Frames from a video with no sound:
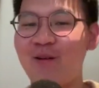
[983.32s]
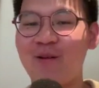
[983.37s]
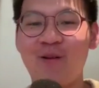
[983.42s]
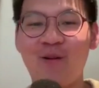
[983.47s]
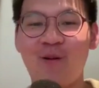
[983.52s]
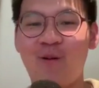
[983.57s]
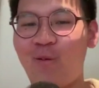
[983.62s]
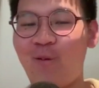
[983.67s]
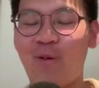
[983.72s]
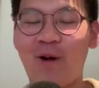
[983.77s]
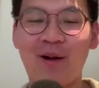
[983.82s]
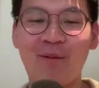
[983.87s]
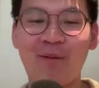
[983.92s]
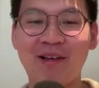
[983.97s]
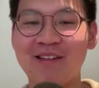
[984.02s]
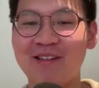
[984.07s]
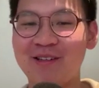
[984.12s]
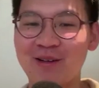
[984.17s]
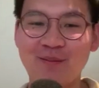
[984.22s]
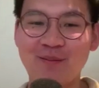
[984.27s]
1
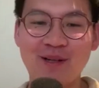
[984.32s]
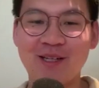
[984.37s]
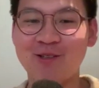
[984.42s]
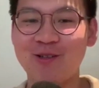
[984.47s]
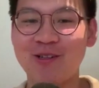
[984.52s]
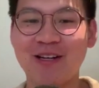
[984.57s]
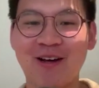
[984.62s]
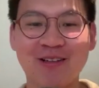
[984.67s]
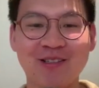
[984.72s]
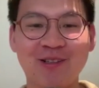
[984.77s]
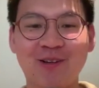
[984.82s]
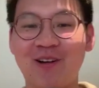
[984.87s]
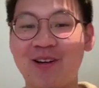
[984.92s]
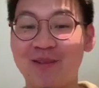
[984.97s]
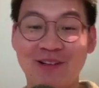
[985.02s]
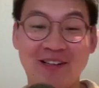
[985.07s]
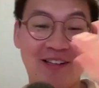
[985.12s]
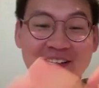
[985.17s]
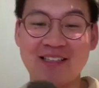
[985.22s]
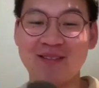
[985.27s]
month you could be at $3,000 a
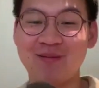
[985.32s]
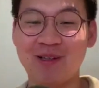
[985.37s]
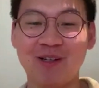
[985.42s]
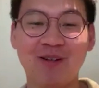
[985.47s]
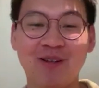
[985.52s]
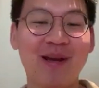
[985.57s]
month, next month you